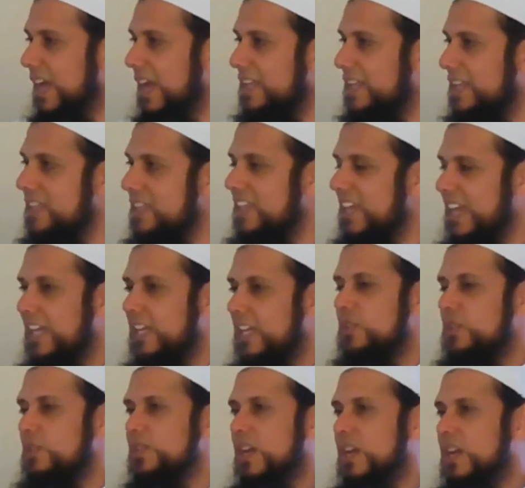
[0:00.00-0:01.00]
and then the
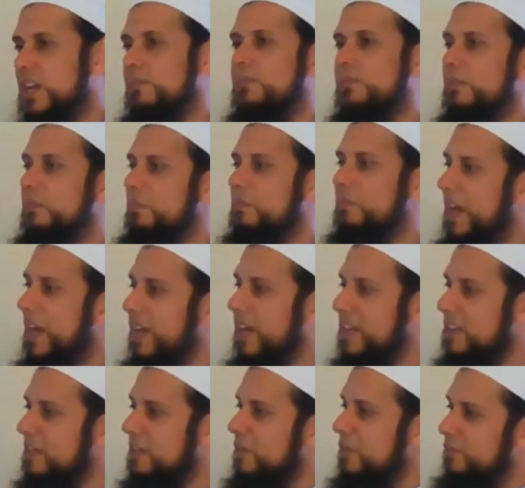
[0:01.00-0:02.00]
angels come from
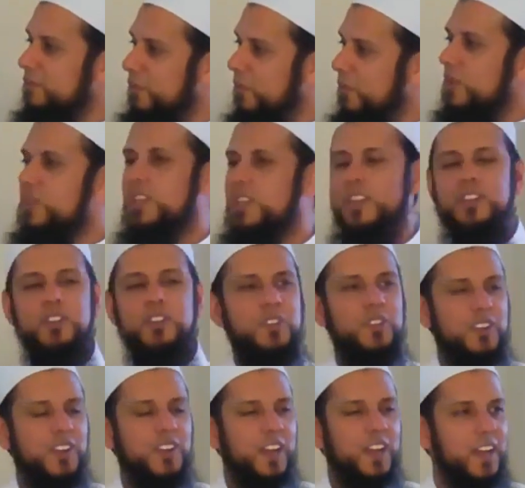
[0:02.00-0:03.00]
behind them and force it into
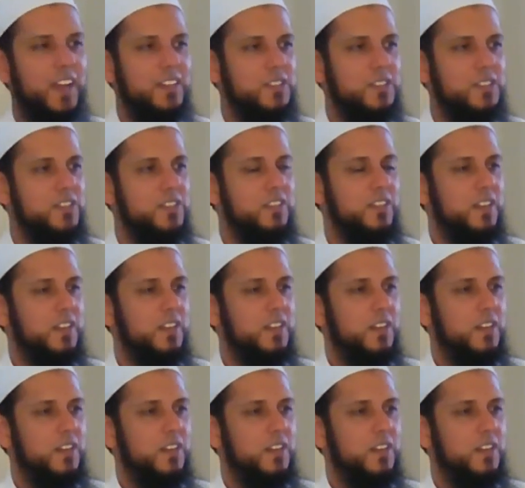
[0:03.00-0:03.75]
their hands.